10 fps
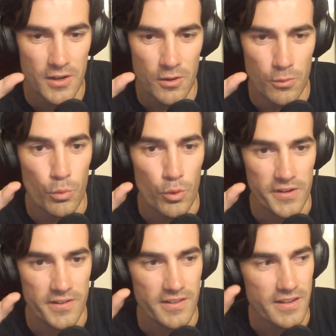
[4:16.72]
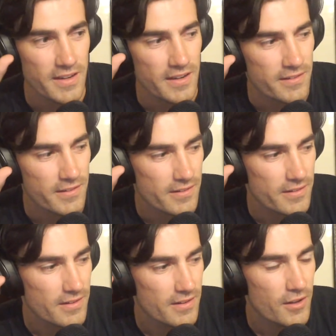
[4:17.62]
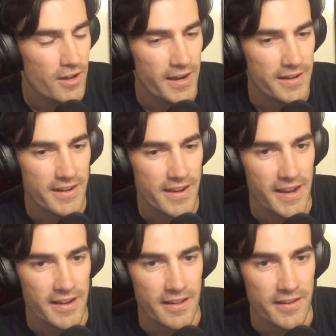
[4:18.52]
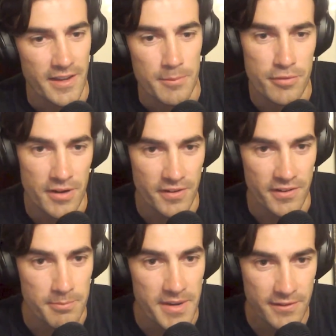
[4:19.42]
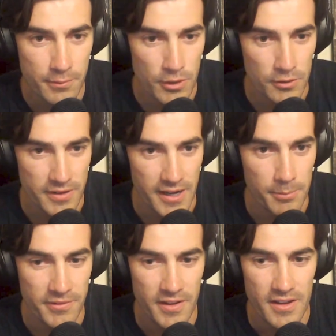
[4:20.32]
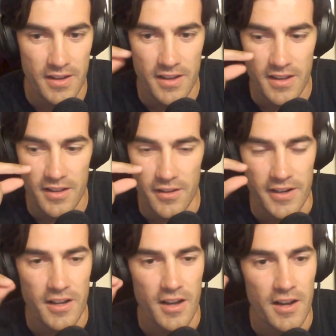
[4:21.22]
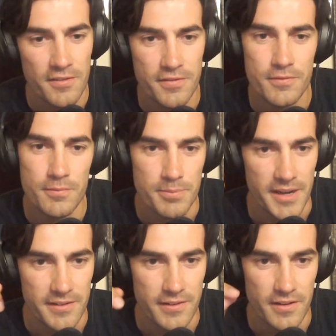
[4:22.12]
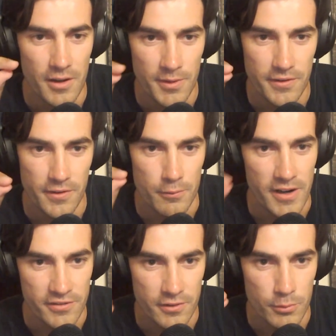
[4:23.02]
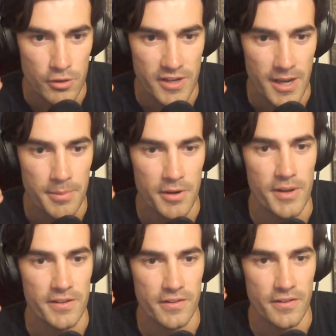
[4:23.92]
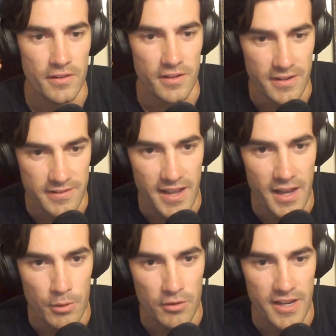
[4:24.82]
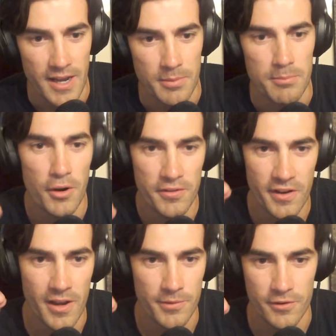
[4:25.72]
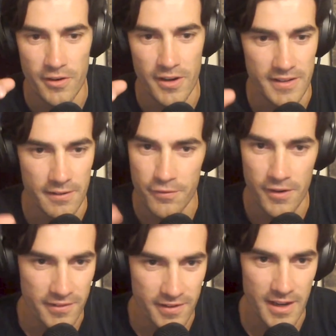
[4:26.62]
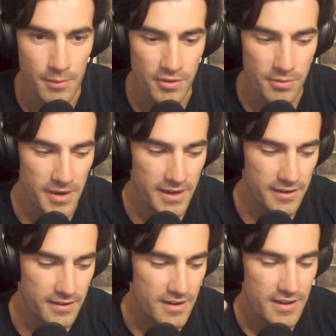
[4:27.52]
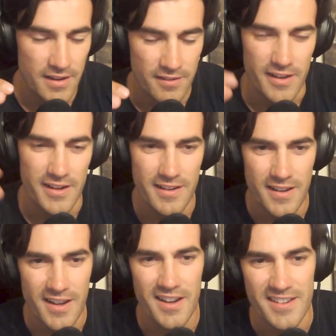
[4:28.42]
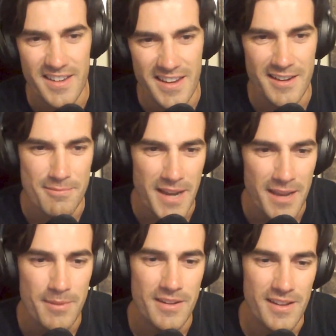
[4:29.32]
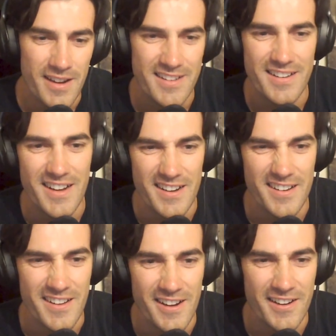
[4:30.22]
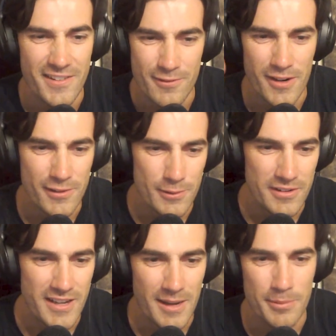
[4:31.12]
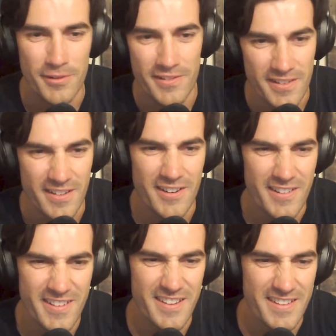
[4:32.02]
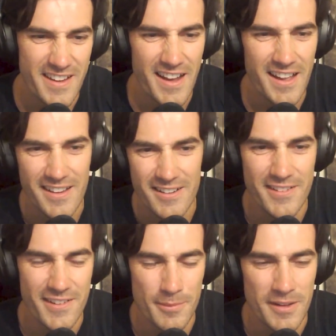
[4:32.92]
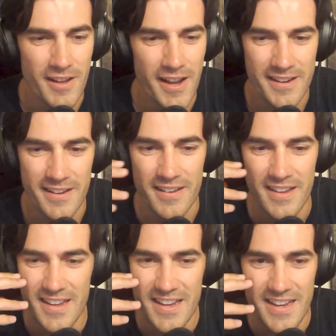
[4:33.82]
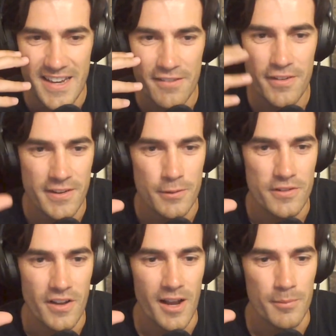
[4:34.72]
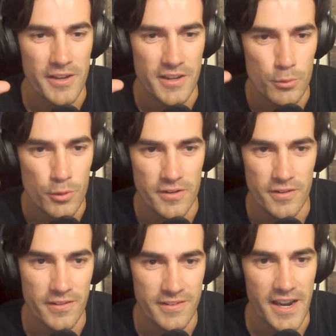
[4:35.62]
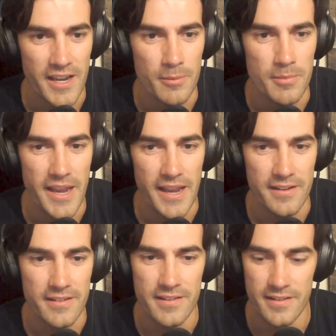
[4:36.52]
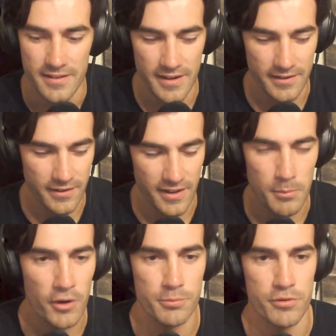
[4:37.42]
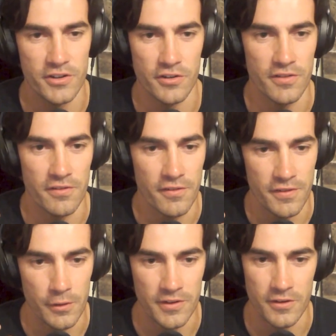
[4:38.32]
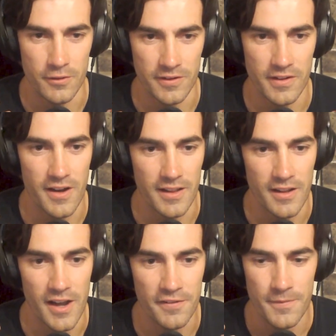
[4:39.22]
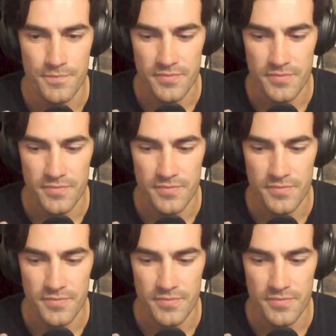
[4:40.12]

what it's like at a uh, say previous men's World Cups, like I've been, to, I went to the Russia World Cup and I went to the Qatar World Cup, and both times I tried to get friends to come with me, and like, oh yeah, maybe like I don't know, it's a Russia World Cup, it's in, it's in Qatar, like what's it gonna be like, and every single time, like you walk into the mm. stadium mm and it's like the most pressure you've ever felt in your entire life.